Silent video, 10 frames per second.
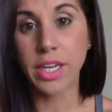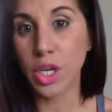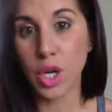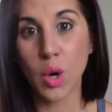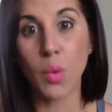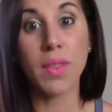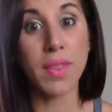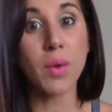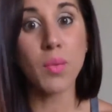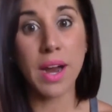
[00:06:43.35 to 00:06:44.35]
No, when
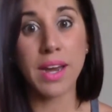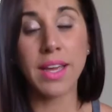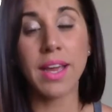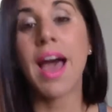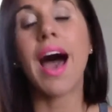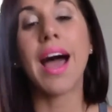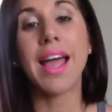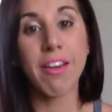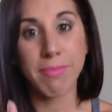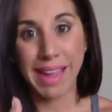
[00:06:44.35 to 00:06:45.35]
they're ready, I
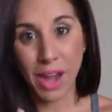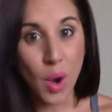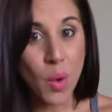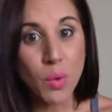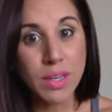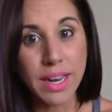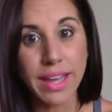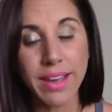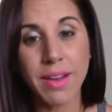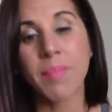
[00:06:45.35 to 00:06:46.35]
have my own
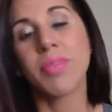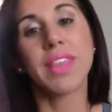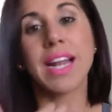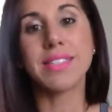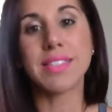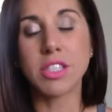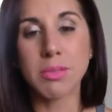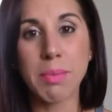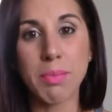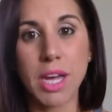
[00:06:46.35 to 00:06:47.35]
link that I send to
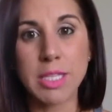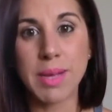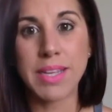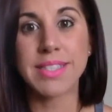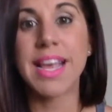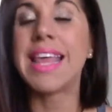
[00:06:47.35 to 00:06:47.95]
my prospects.